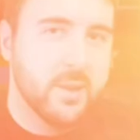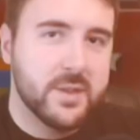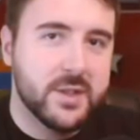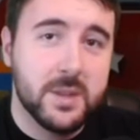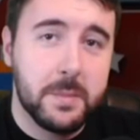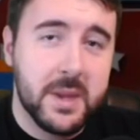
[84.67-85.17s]

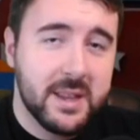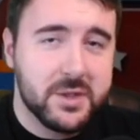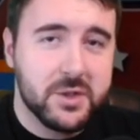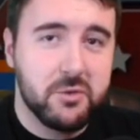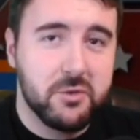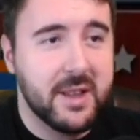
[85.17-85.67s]
So the
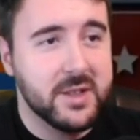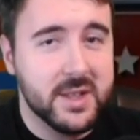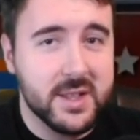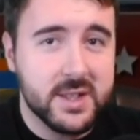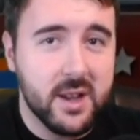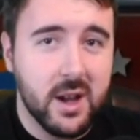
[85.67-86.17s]
biggest strength to
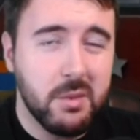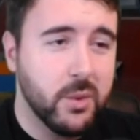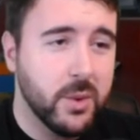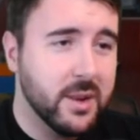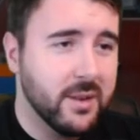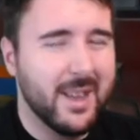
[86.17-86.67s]
this guy,
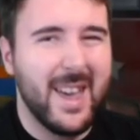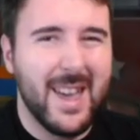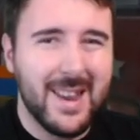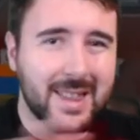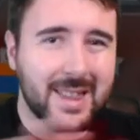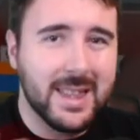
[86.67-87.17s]
before you look at
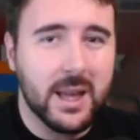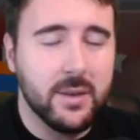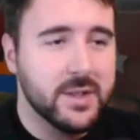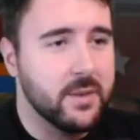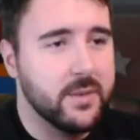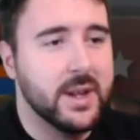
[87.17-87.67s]
anything
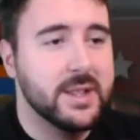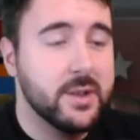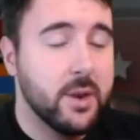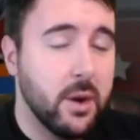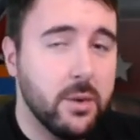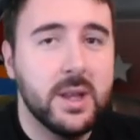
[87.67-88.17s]
else, is the fact he's
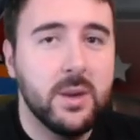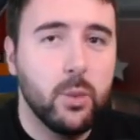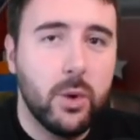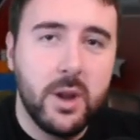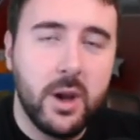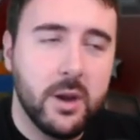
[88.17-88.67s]
only
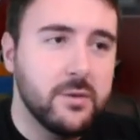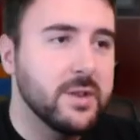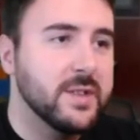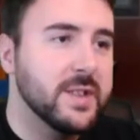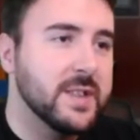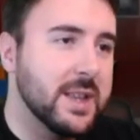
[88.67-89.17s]

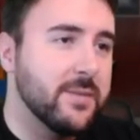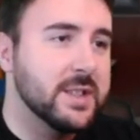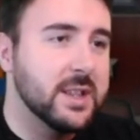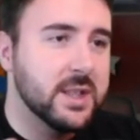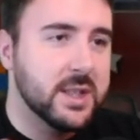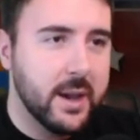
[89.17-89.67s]

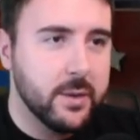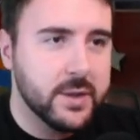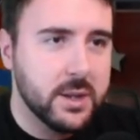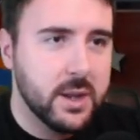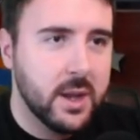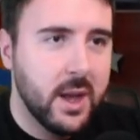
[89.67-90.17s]

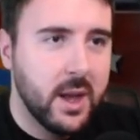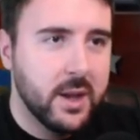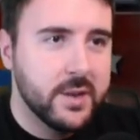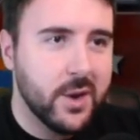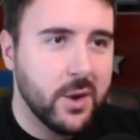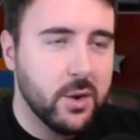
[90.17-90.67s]
170,000.
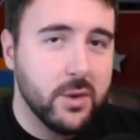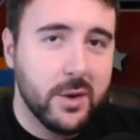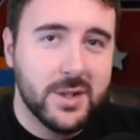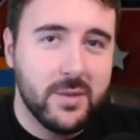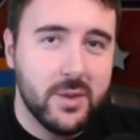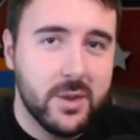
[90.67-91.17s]
So
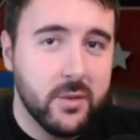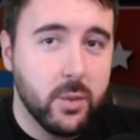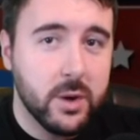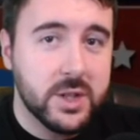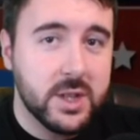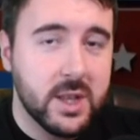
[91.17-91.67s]
those of you that have
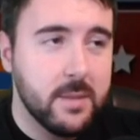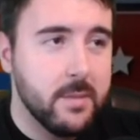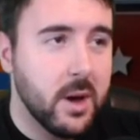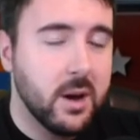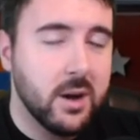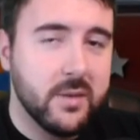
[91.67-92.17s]
watched the
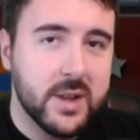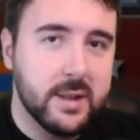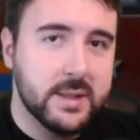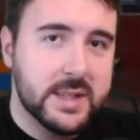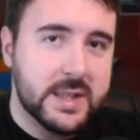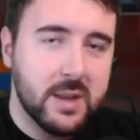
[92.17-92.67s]

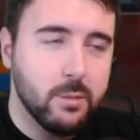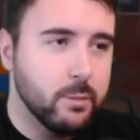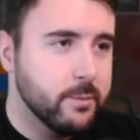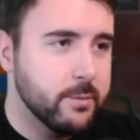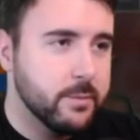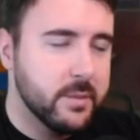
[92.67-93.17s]
Halfling team,
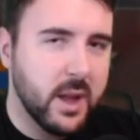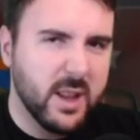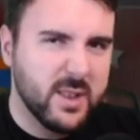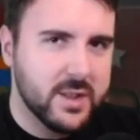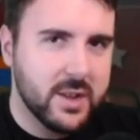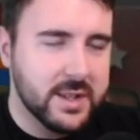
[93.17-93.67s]

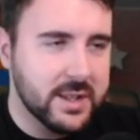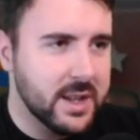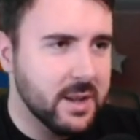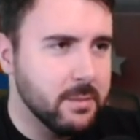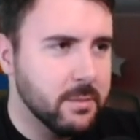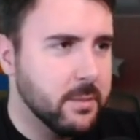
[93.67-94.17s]
like starting
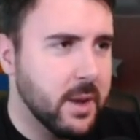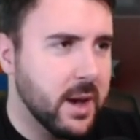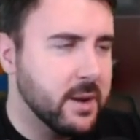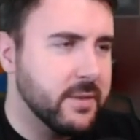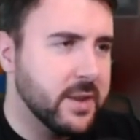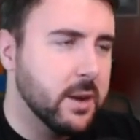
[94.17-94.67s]
team
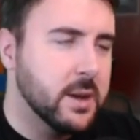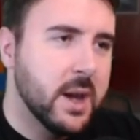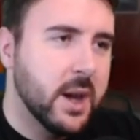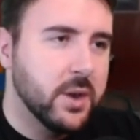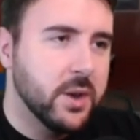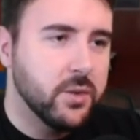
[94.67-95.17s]
video,
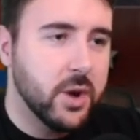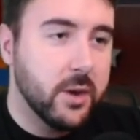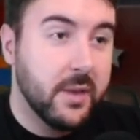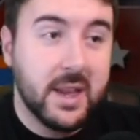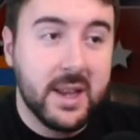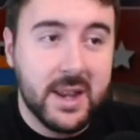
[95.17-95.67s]
you'll know
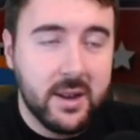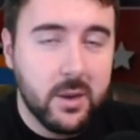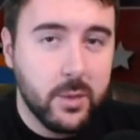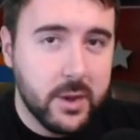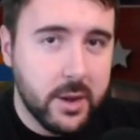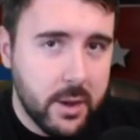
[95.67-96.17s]
that they can end up
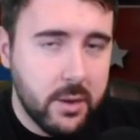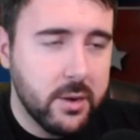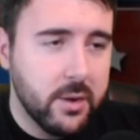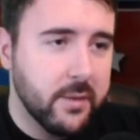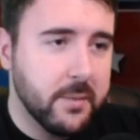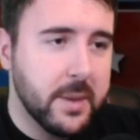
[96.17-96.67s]
with a
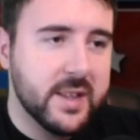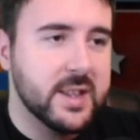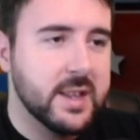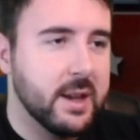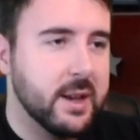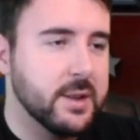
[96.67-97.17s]
load of
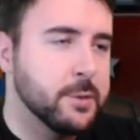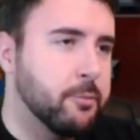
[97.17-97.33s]
petty cash.